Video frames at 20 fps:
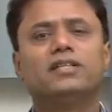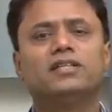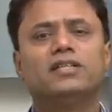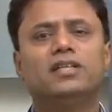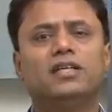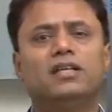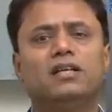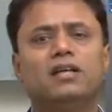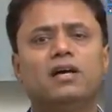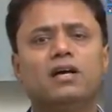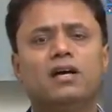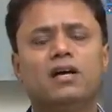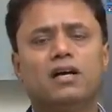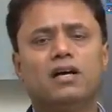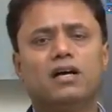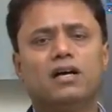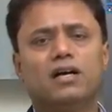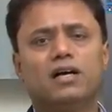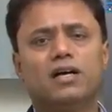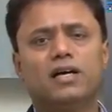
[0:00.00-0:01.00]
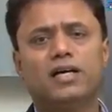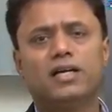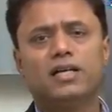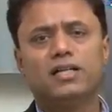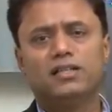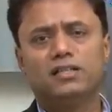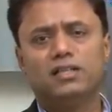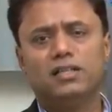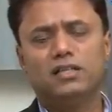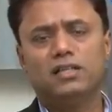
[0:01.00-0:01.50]
the
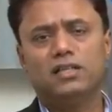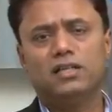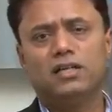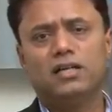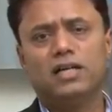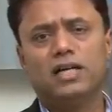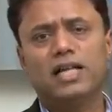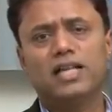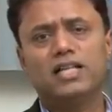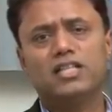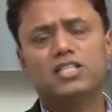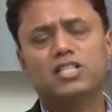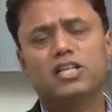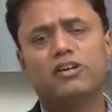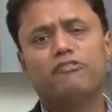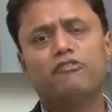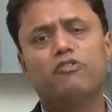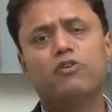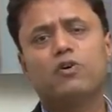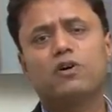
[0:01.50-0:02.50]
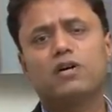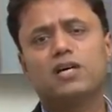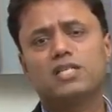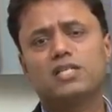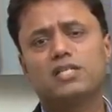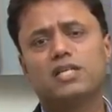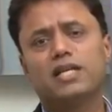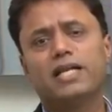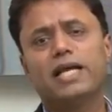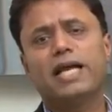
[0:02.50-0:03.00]
analysts have
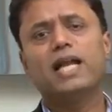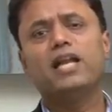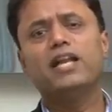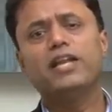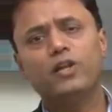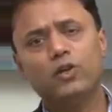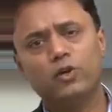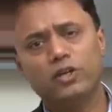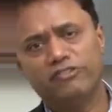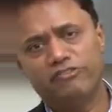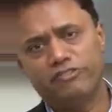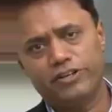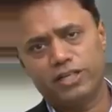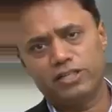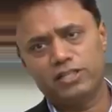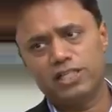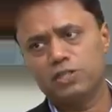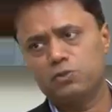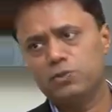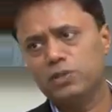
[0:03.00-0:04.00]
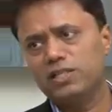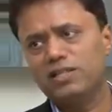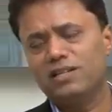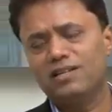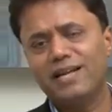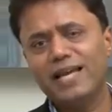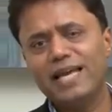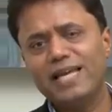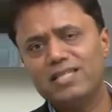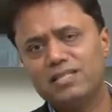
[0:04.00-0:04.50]
forecasted El Nino effect. That's why the
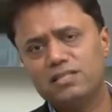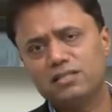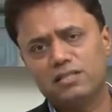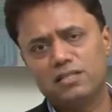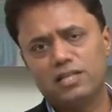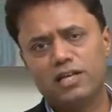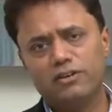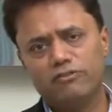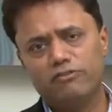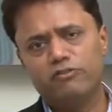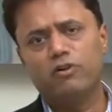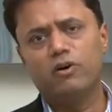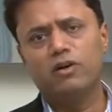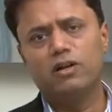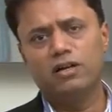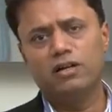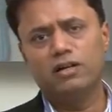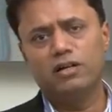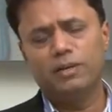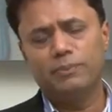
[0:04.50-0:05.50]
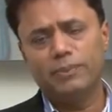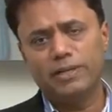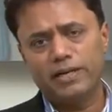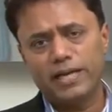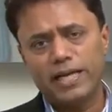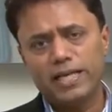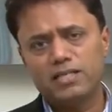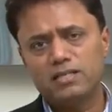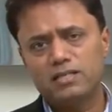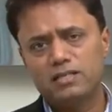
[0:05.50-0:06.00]
rains have fallen. I
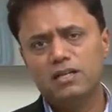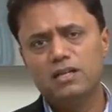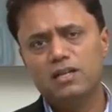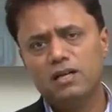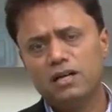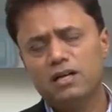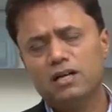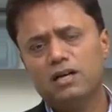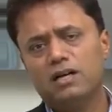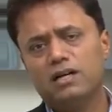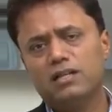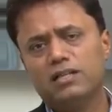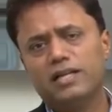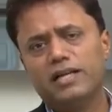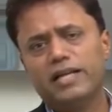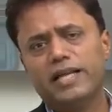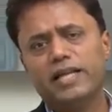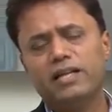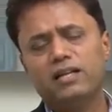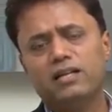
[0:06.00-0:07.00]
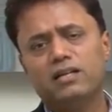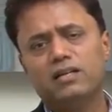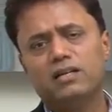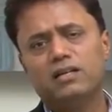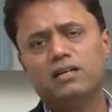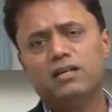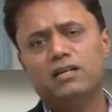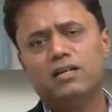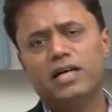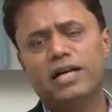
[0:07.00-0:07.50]
mean
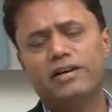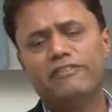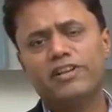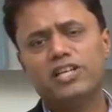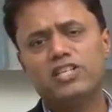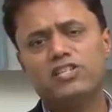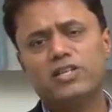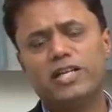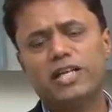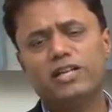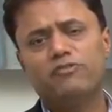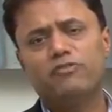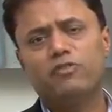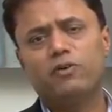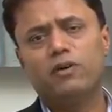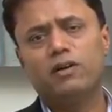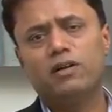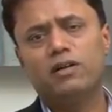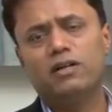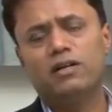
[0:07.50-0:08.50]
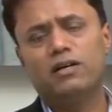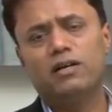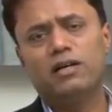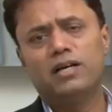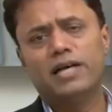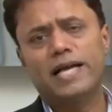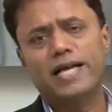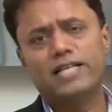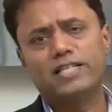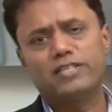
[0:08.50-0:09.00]
average rainfall
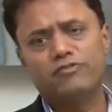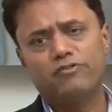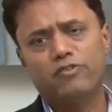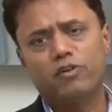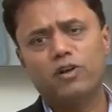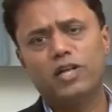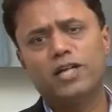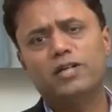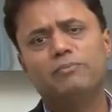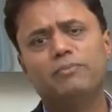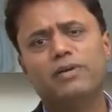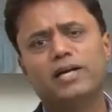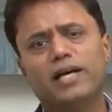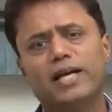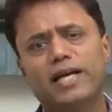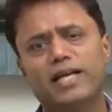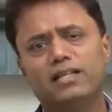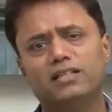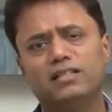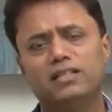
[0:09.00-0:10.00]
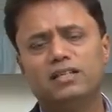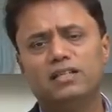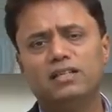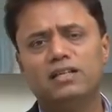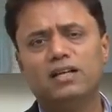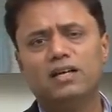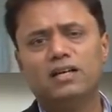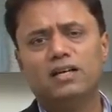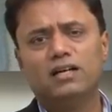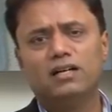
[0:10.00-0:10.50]
has fallen behind the
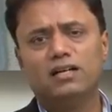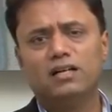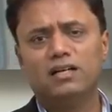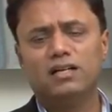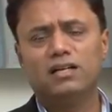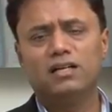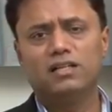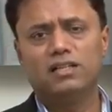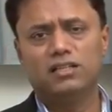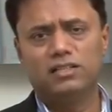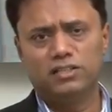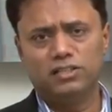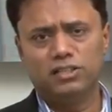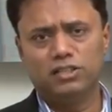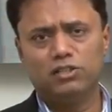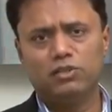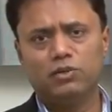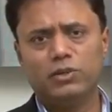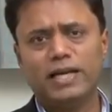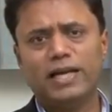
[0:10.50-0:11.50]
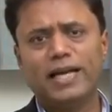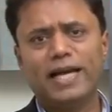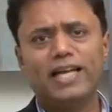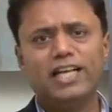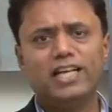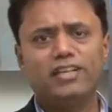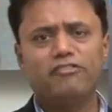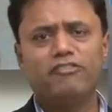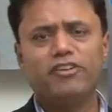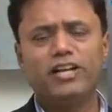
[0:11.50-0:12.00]

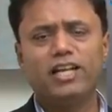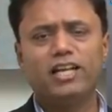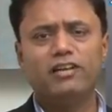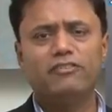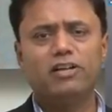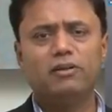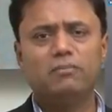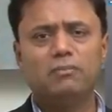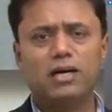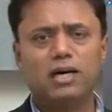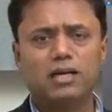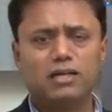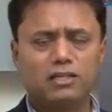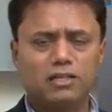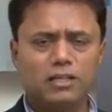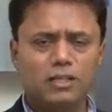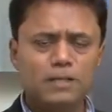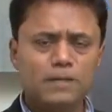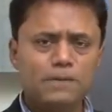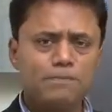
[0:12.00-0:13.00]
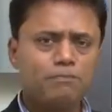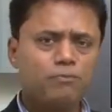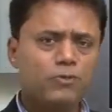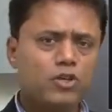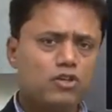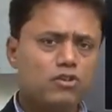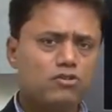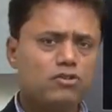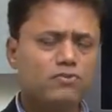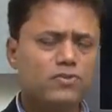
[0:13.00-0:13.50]
95 level mark.
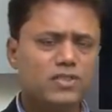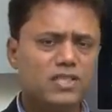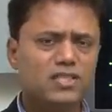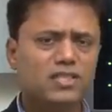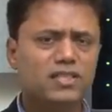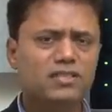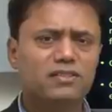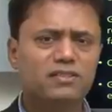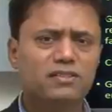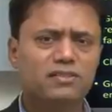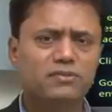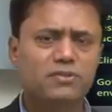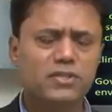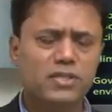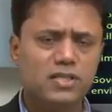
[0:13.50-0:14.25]
So there